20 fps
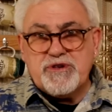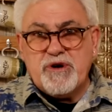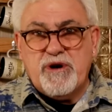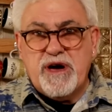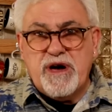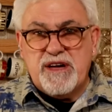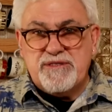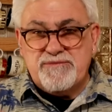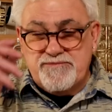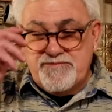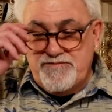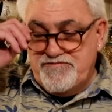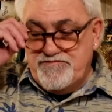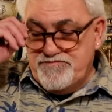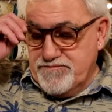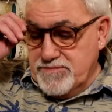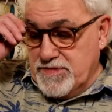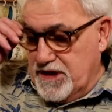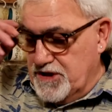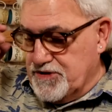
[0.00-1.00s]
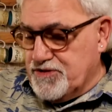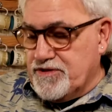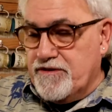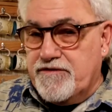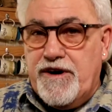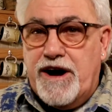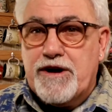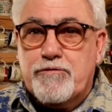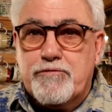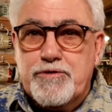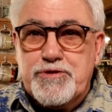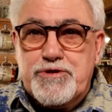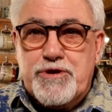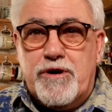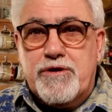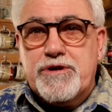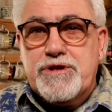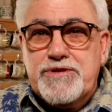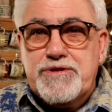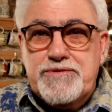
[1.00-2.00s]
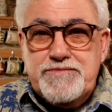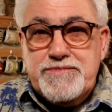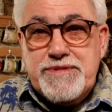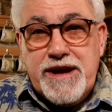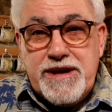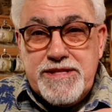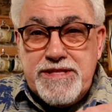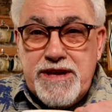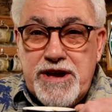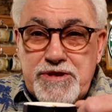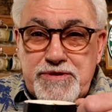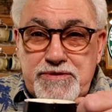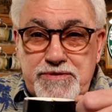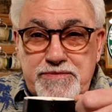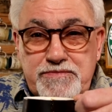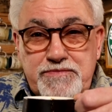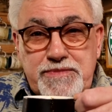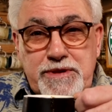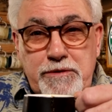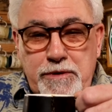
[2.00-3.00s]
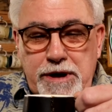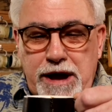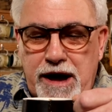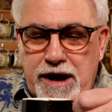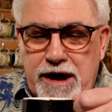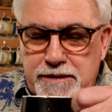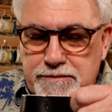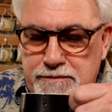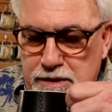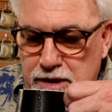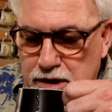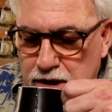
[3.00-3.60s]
go ahead and I guess the final result is take a taste and see what we got.